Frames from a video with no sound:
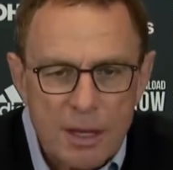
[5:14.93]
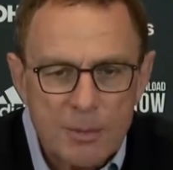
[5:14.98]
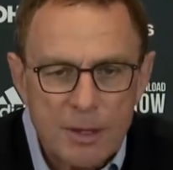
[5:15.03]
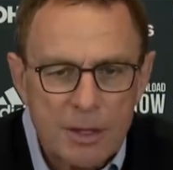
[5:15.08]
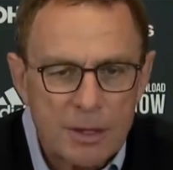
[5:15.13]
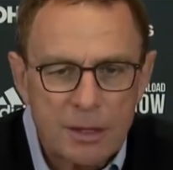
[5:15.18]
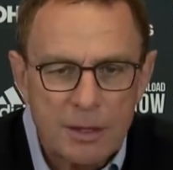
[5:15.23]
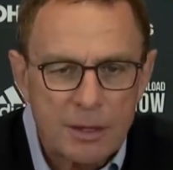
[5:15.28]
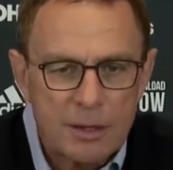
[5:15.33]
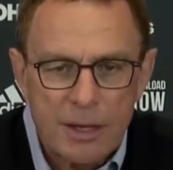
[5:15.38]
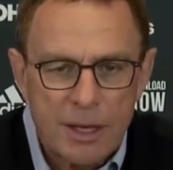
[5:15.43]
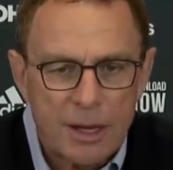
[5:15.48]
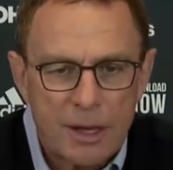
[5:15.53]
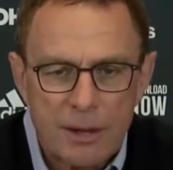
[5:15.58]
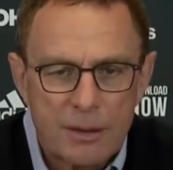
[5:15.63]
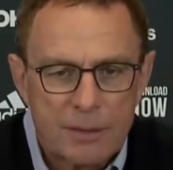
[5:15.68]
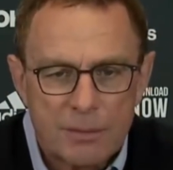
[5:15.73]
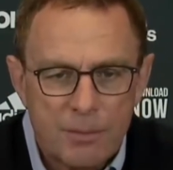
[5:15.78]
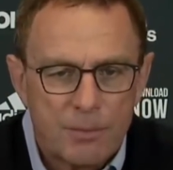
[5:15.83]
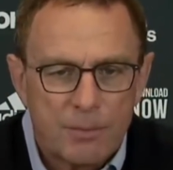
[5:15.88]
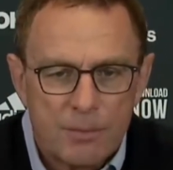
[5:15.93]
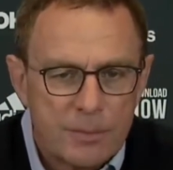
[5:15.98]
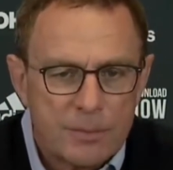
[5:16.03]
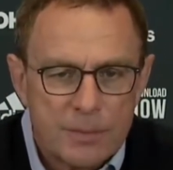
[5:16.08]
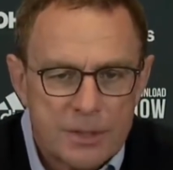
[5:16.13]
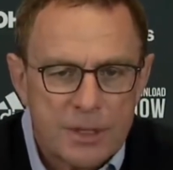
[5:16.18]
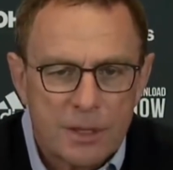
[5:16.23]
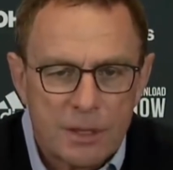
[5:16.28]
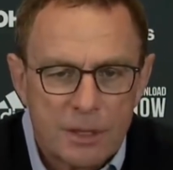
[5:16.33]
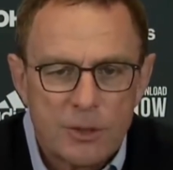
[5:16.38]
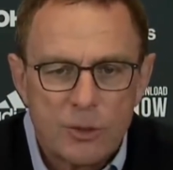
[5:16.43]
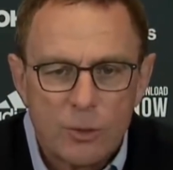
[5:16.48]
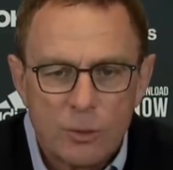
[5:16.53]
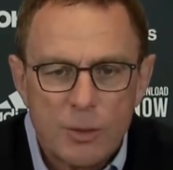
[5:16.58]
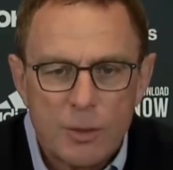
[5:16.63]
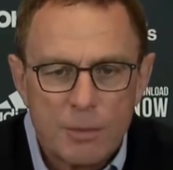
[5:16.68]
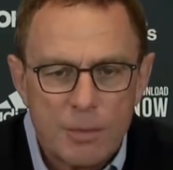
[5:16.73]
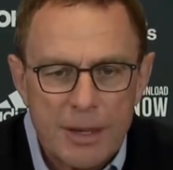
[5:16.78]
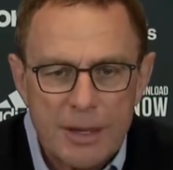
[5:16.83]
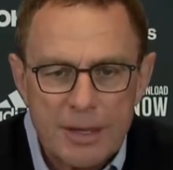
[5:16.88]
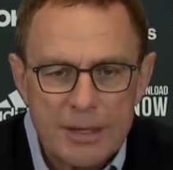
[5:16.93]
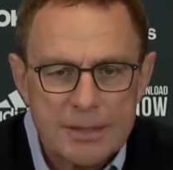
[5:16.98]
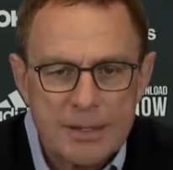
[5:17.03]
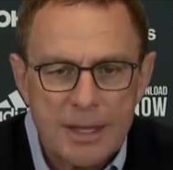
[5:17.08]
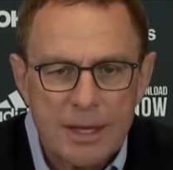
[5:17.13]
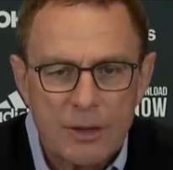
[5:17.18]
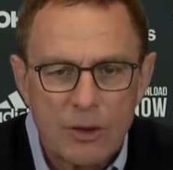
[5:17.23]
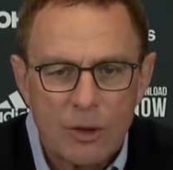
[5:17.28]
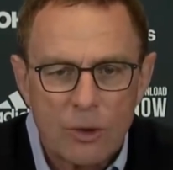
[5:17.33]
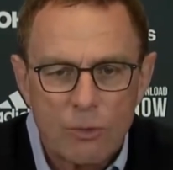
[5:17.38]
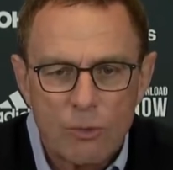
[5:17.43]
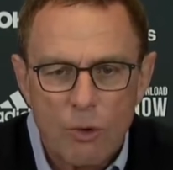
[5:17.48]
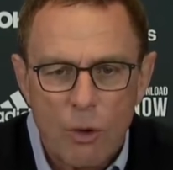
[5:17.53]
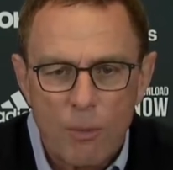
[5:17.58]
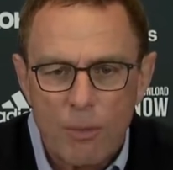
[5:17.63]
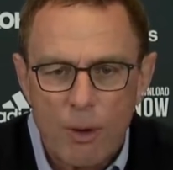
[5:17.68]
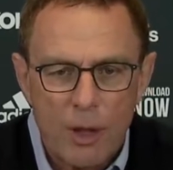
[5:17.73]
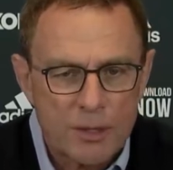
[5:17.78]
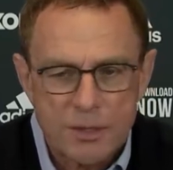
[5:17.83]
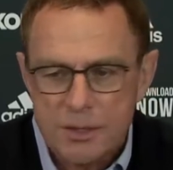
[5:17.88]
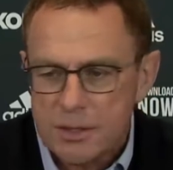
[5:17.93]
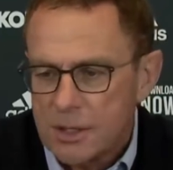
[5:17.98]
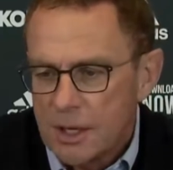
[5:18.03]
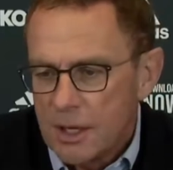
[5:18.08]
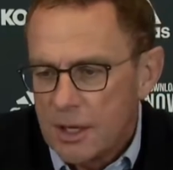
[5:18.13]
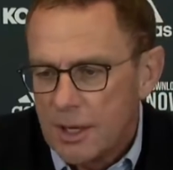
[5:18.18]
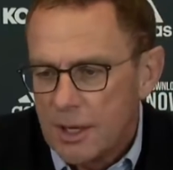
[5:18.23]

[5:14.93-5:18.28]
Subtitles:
I mean, they are still human beings, they are no robots,